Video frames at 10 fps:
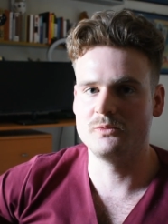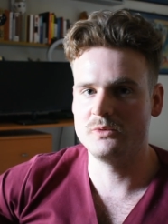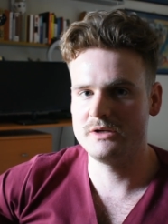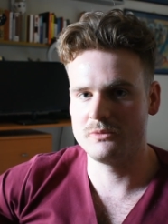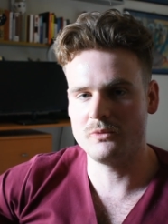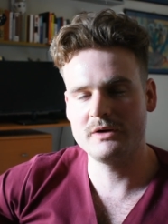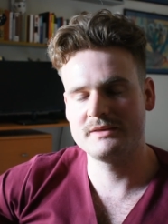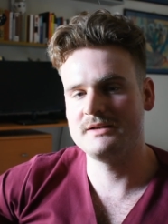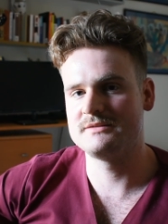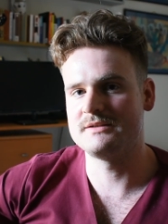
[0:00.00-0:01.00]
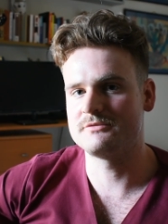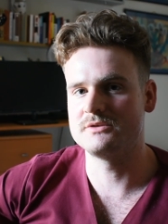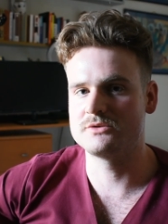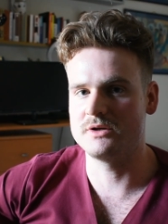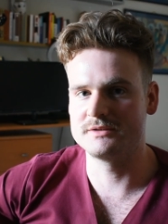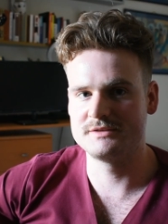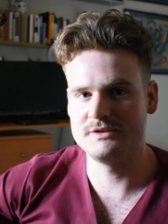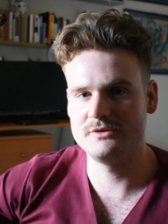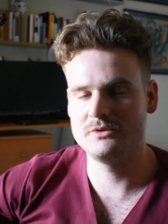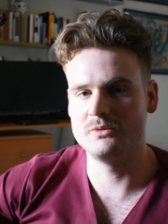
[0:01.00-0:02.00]
wh what these different drugs
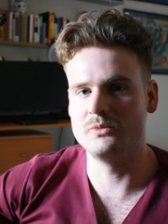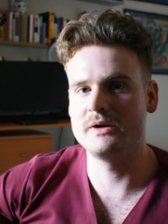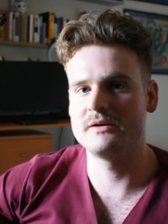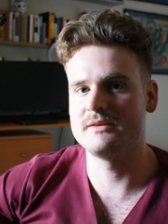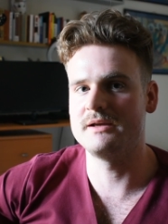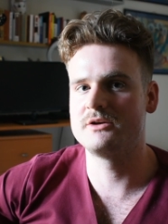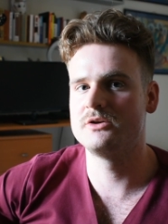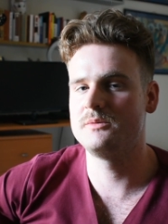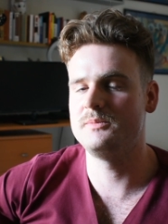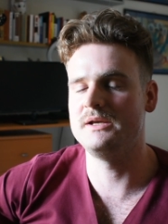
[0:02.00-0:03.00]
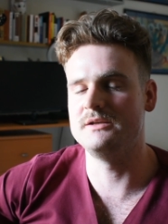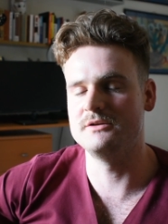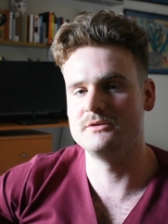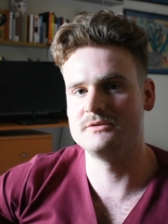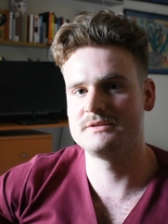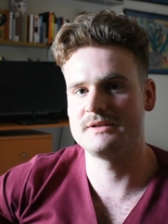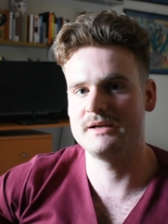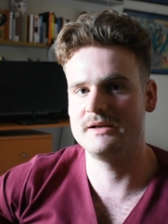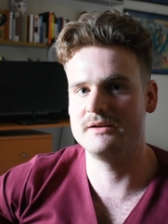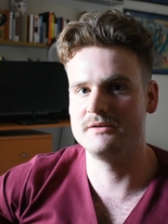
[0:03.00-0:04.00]
do, where they could be used,
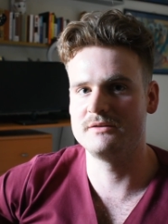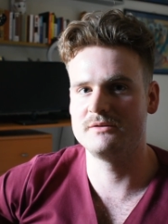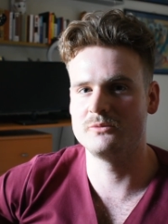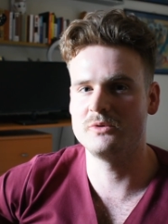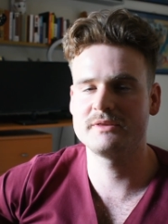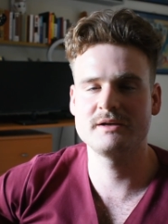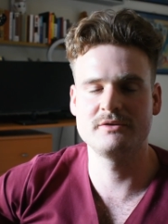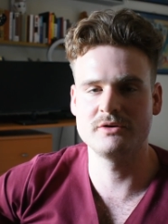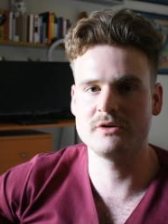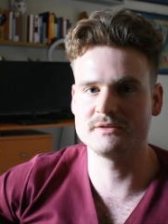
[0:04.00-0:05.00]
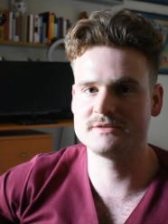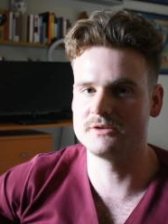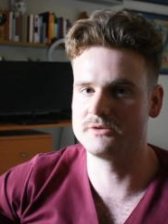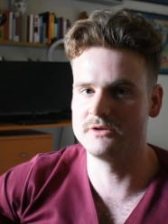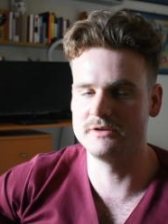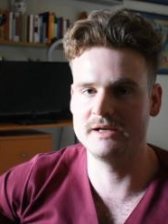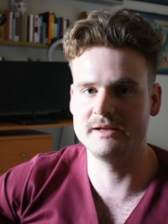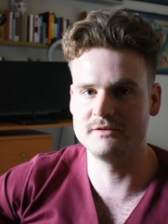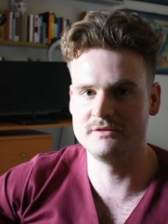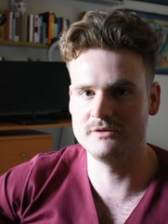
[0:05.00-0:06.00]
and what they're not so good
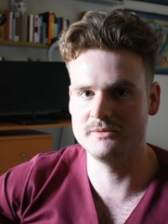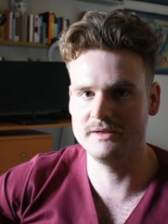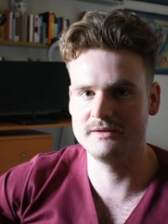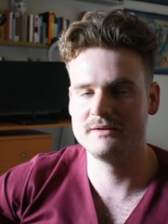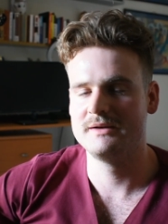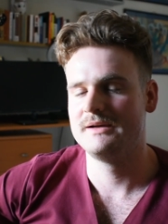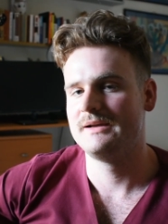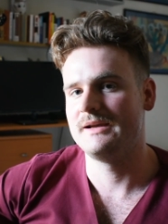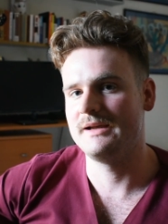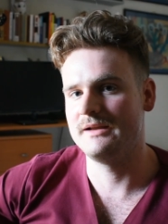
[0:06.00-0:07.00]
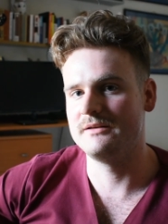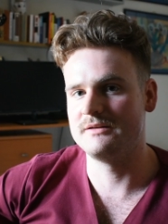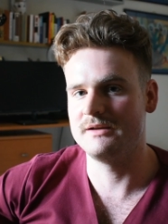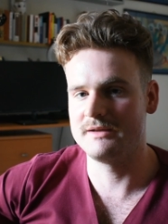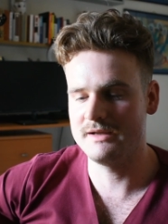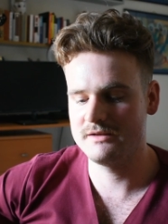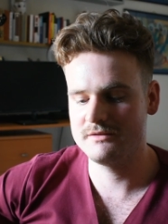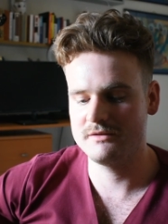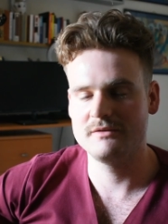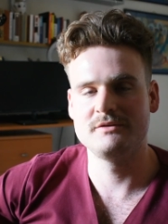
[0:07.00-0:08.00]
at doing. And again,
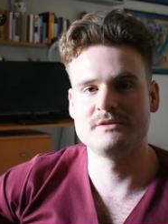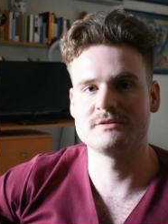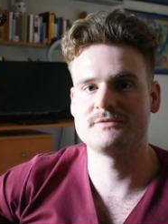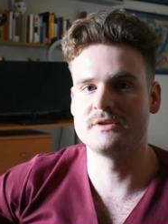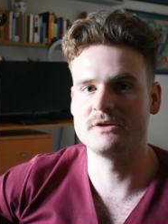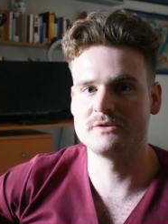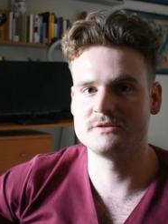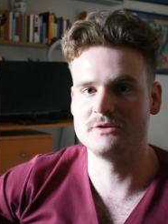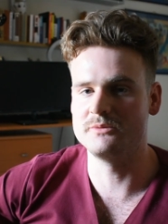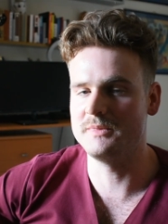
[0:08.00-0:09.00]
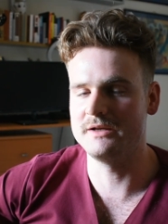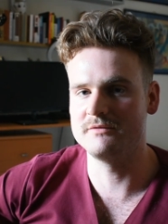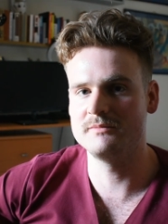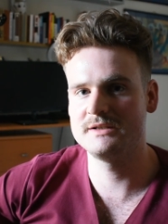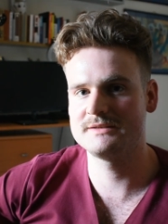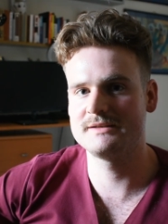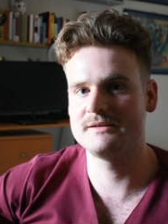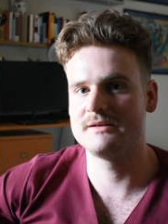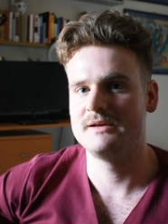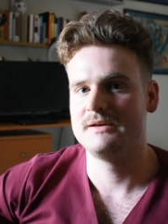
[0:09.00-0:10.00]
just for those who may have missed
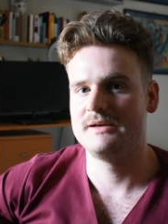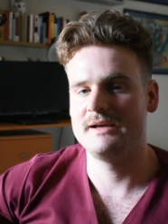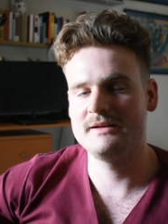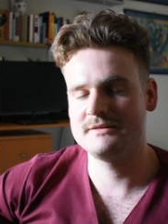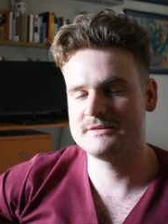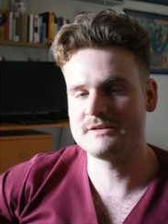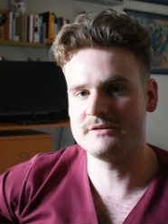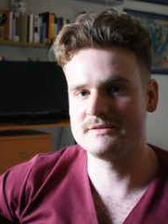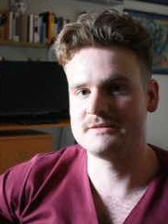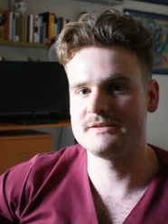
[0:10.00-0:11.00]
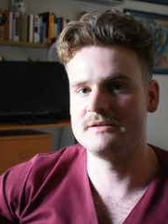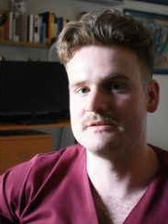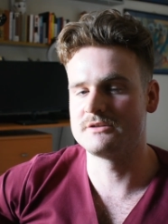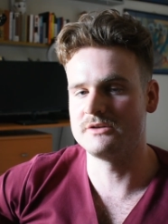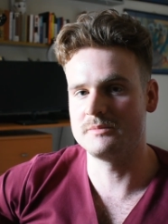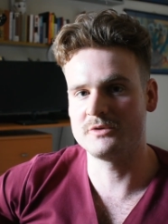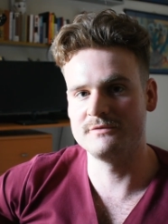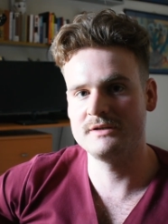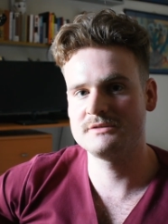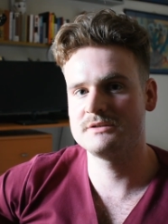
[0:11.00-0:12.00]
it, N acetylcysteine is good at
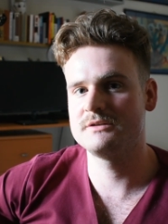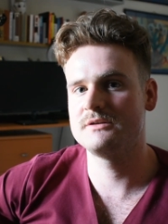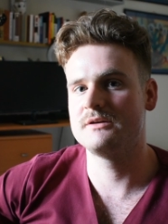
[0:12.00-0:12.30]
prevention,